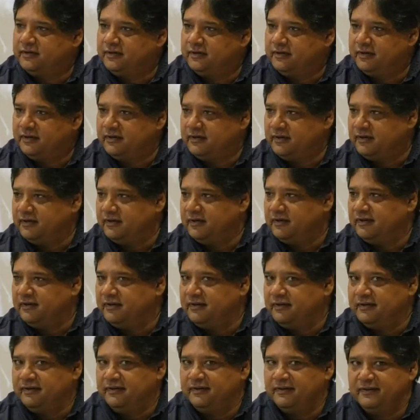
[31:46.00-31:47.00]

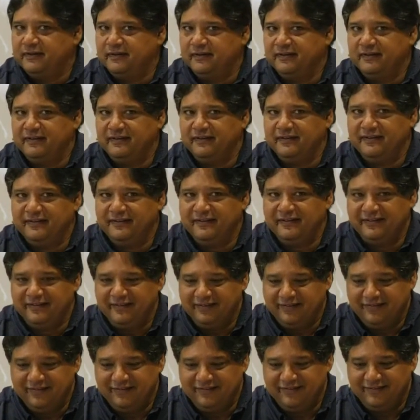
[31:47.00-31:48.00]

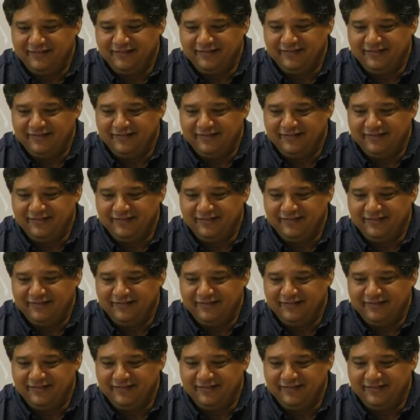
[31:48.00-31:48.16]
[no speech]